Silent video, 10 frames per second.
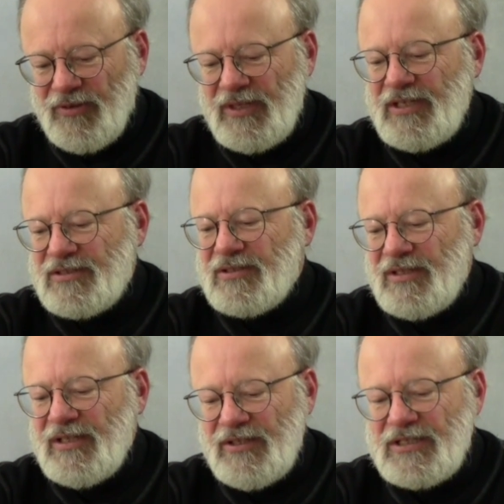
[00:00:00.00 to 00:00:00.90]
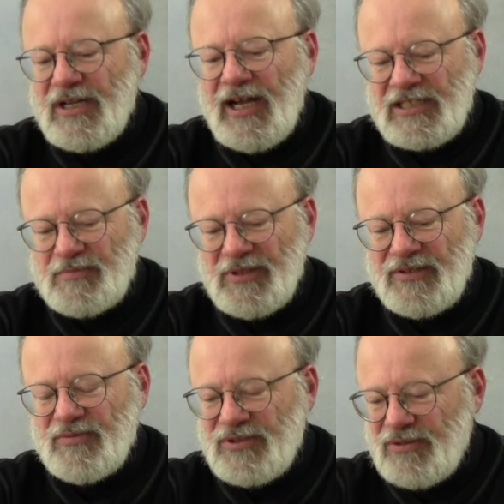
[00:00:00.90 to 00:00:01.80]
in these
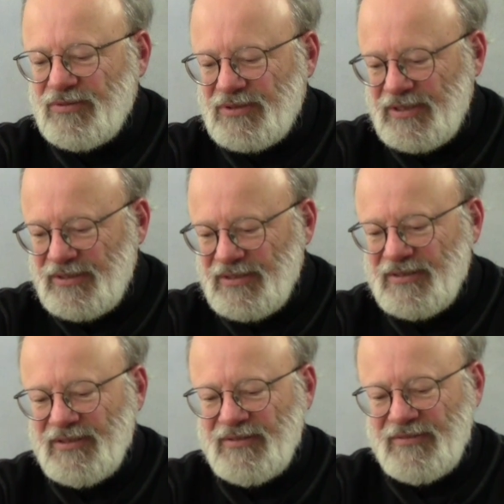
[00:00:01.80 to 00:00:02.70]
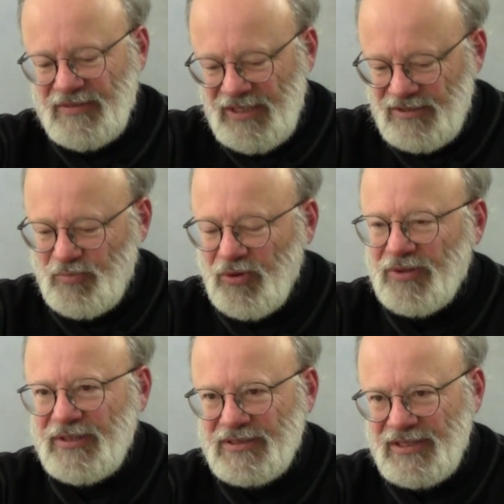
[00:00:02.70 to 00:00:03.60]
hospitals, which do
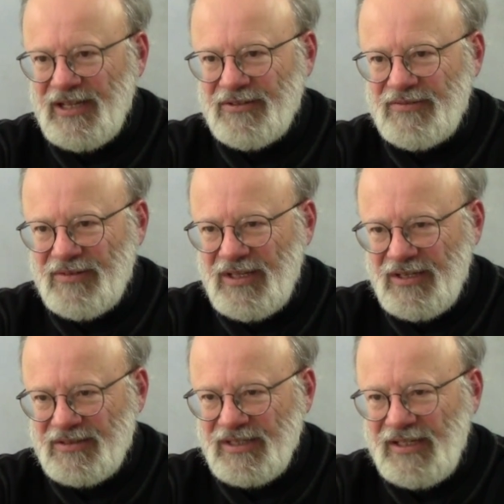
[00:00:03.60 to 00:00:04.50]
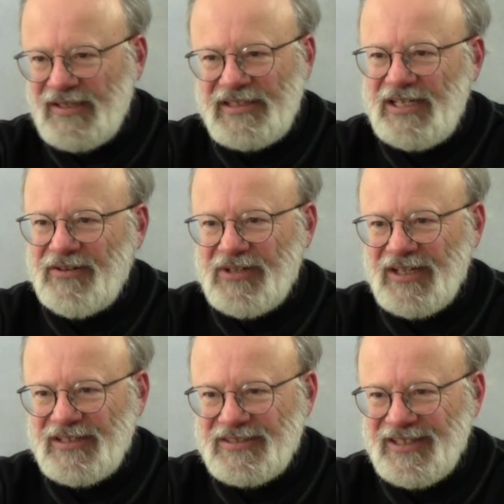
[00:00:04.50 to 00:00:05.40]
both of these standard of cares, they never
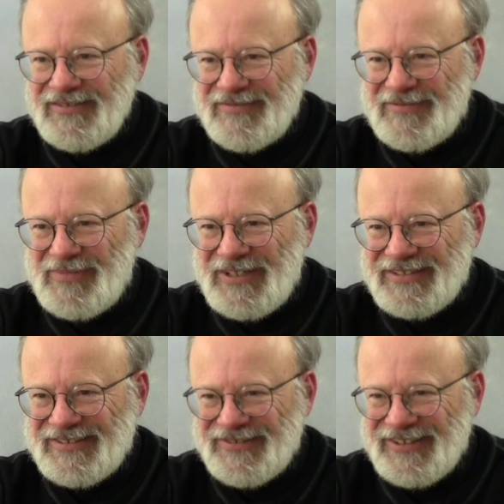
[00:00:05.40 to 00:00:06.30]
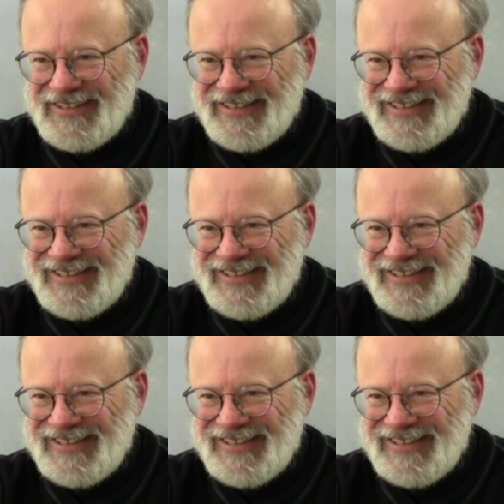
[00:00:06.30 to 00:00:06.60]
get consent from the patients for it.